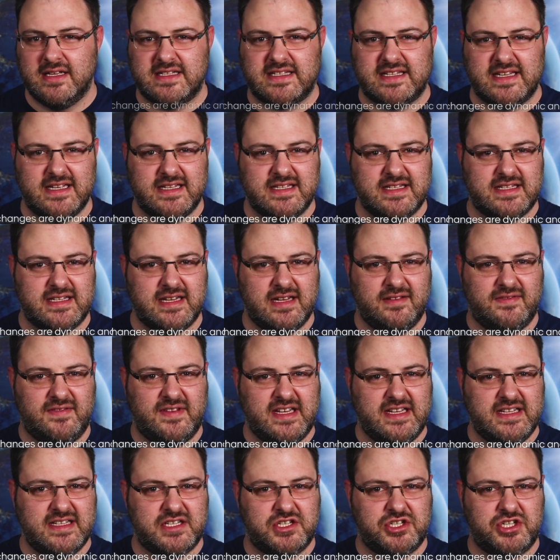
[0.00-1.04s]
Since
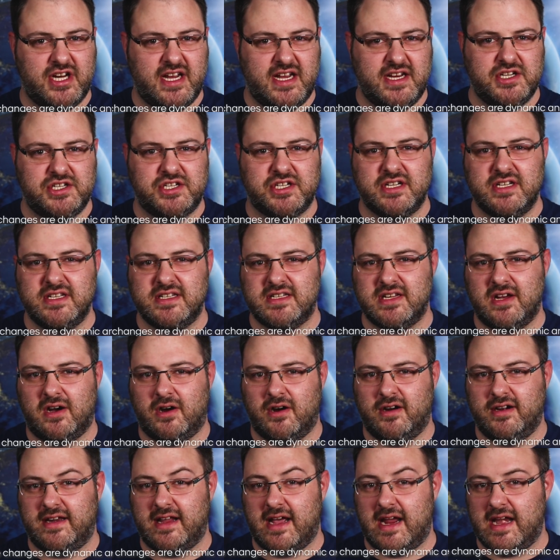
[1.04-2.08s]
these changes
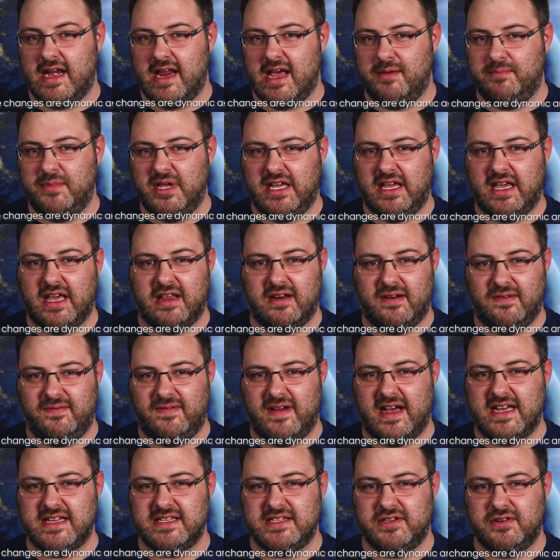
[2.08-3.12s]
are dynamic and
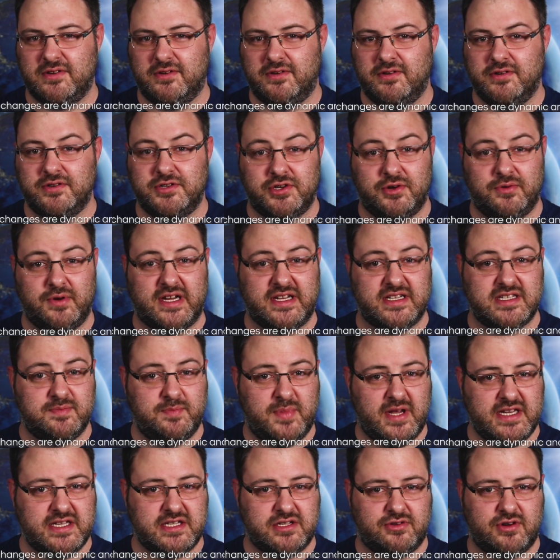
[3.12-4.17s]
faster during
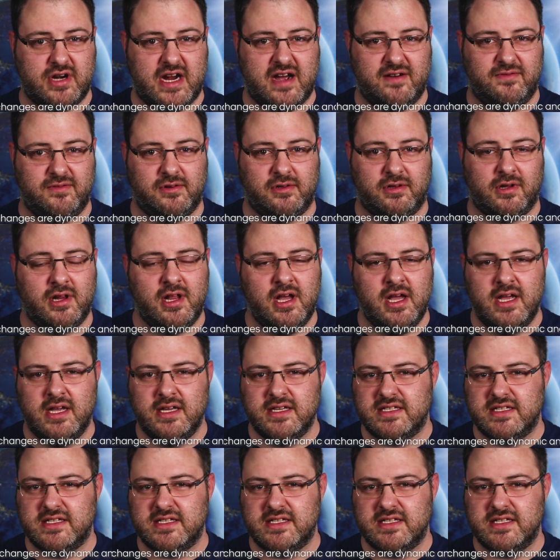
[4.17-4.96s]
space travel,